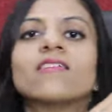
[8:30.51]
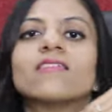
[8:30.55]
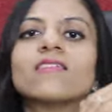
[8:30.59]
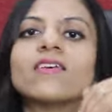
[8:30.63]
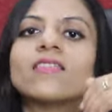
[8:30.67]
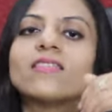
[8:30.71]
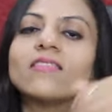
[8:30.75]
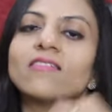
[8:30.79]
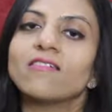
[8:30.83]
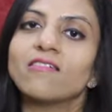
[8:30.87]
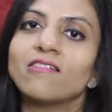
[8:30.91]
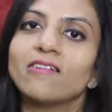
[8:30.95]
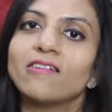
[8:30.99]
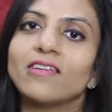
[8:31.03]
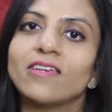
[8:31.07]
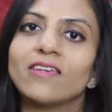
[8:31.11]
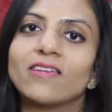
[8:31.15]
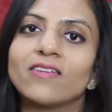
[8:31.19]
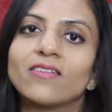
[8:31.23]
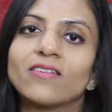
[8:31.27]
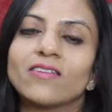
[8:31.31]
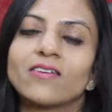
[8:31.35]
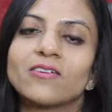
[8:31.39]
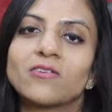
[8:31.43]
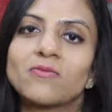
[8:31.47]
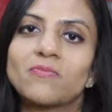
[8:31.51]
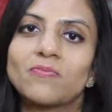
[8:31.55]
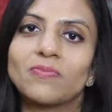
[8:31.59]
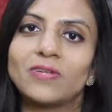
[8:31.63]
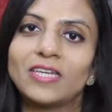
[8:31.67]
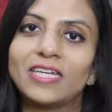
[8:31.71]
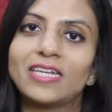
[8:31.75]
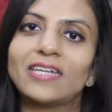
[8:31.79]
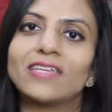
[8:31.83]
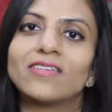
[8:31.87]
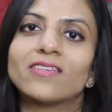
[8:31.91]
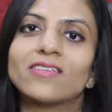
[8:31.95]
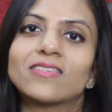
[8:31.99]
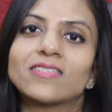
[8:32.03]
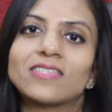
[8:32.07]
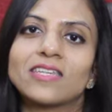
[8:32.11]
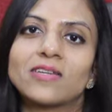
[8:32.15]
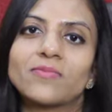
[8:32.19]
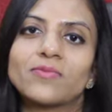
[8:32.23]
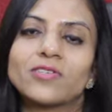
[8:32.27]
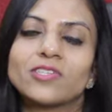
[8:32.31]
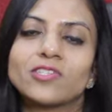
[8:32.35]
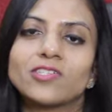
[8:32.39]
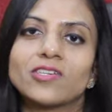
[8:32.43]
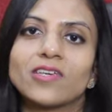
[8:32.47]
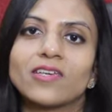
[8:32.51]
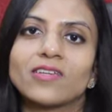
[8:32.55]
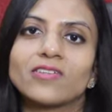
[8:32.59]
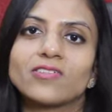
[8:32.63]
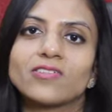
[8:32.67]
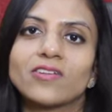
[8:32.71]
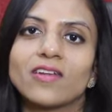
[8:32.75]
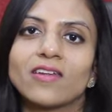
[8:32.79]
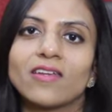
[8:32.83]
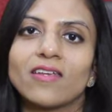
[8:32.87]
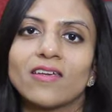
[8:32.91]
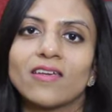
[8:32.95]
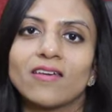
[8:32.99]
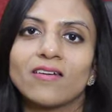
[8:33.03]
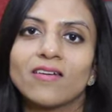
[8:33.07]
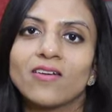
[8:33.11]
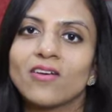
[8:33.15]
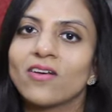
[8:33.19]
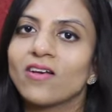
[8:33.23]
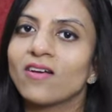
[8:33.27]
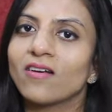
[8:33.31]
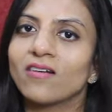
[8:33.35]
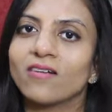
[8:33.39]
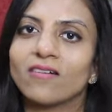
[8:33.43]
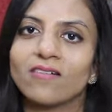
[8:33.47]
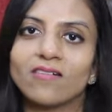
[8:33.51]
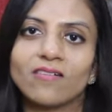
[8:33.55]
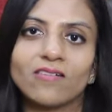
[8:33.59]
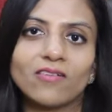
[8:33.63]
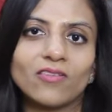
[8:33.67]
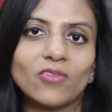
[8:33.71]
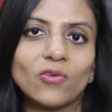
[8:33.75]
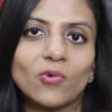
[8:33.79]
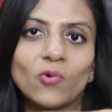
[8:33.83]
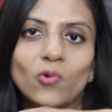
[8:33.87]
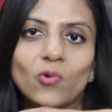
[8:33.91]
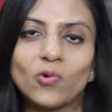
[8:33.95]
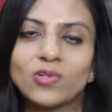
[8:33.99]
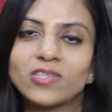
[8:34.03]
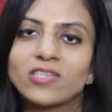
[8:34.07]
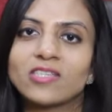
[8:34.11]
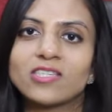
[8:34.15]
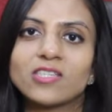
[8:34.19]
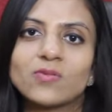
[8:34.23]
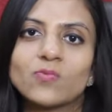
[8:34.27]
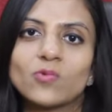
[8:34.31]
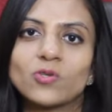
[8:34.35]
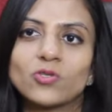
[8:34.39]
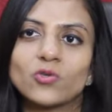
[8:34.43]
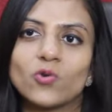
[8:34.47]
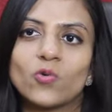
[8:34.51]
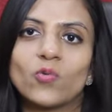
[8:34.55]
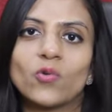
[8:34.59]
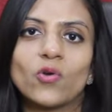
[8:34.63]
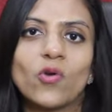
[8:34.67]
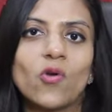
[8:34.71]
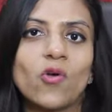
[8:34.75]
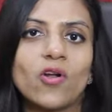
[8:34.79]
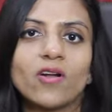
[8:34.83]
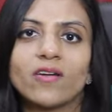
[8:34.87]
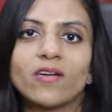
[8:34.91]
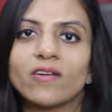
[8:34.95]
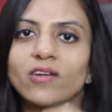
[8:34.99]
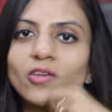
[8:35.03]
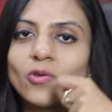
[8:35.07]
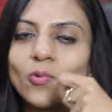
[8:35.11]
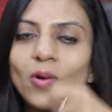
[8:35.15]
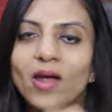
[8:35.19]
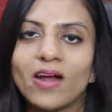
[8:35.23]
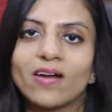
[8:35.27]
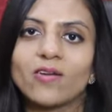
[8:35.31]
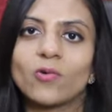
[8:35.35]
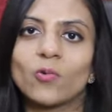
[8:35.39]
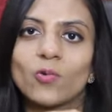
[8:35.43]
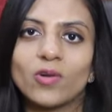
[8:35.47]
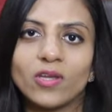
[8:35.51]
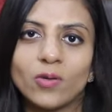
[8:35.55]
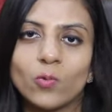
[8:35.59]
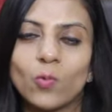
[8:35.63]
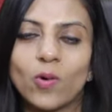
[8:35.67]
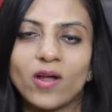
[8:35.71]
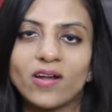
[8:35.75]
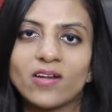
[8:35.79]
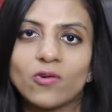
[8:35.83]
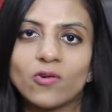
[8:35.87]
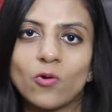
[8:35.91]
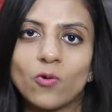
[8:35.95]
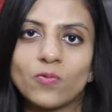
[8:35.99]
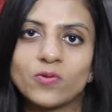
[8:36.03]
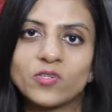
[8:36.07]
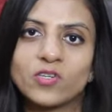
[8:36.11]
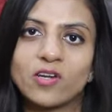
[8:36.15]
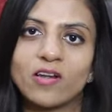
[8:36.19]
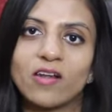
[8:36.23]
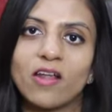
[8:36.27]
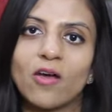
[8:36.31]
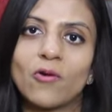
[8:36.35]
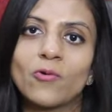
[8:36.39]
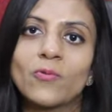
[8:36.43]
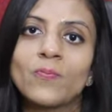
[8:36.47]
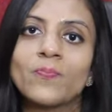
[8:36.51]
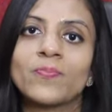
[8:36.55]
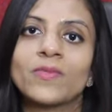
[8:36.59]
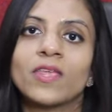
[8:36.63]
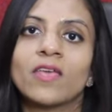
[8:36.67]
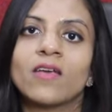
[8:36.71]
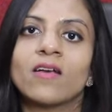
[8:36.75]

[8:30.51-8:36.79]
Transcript: Then thirteen, completely the syllabus changed, and uh, the whole system was overhauled, and you had only one optional now.